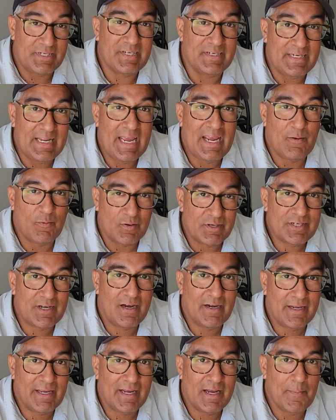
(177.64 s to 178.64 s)
today we're
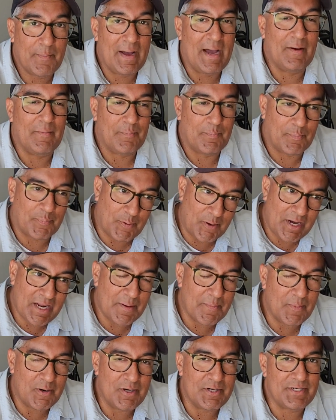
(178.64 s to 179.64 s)
talking about
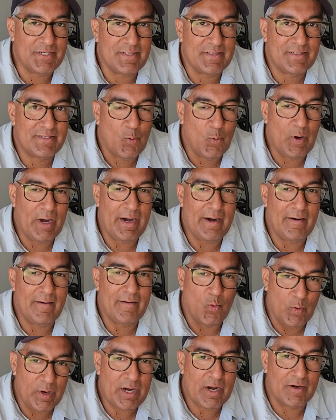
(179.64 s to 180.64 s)
pre-emergence, where
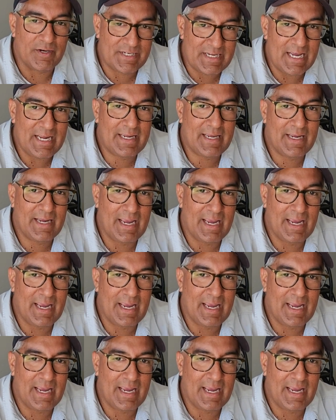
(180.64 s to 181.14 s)
we are taking